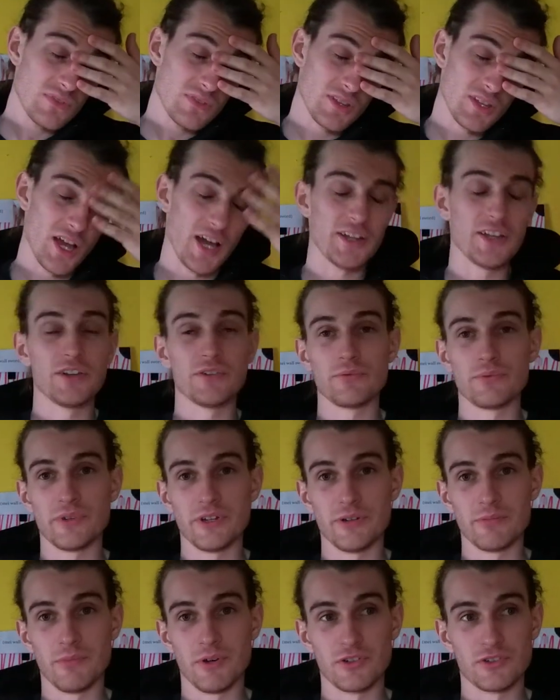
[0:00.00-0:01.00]
I didn't
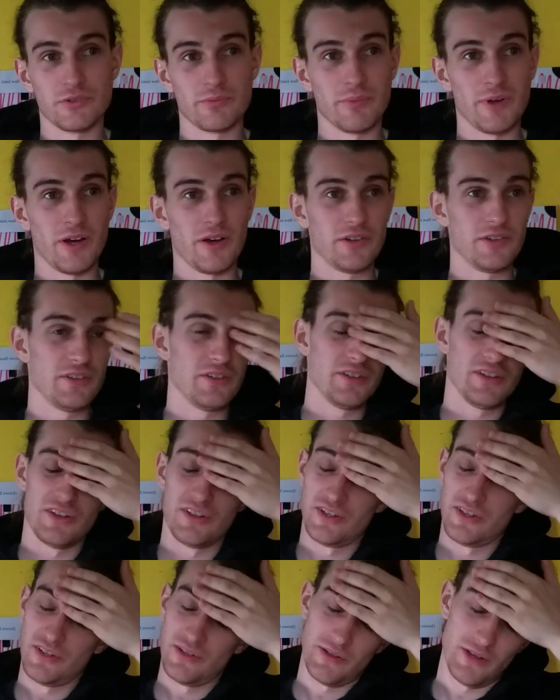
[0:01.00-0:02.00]
read much about it,
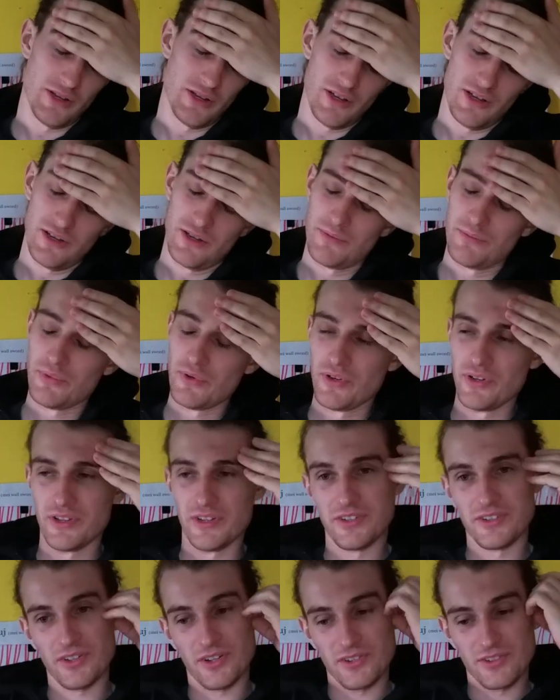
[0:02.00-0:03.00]

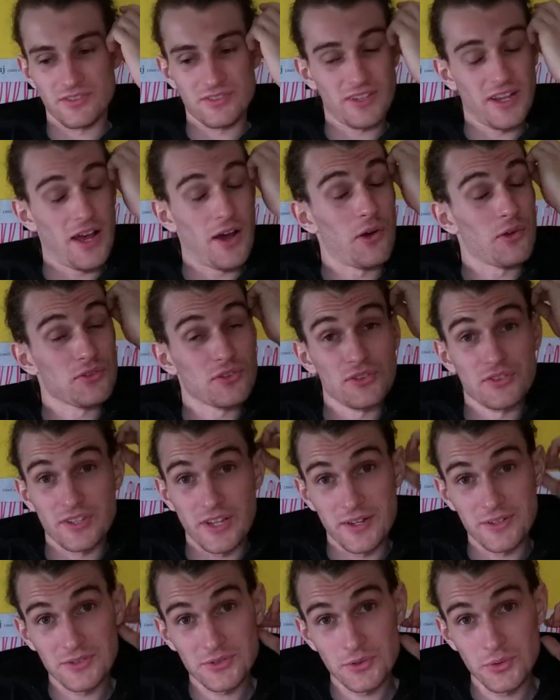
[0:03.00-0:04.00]
but that also
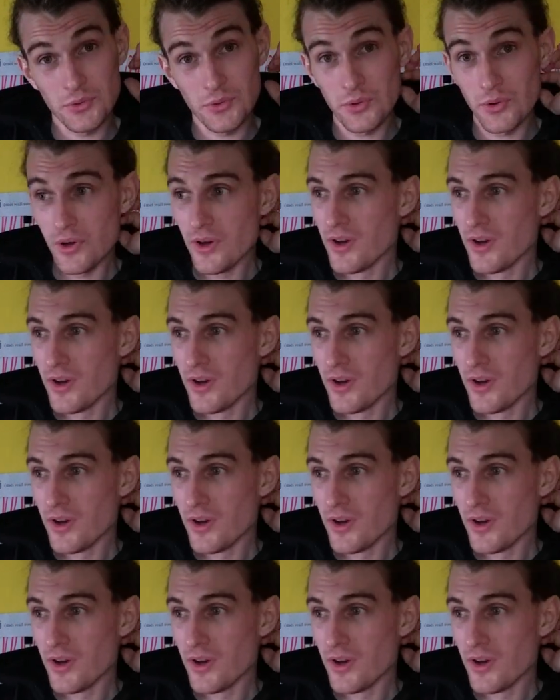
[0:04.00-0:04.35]
sounds cool.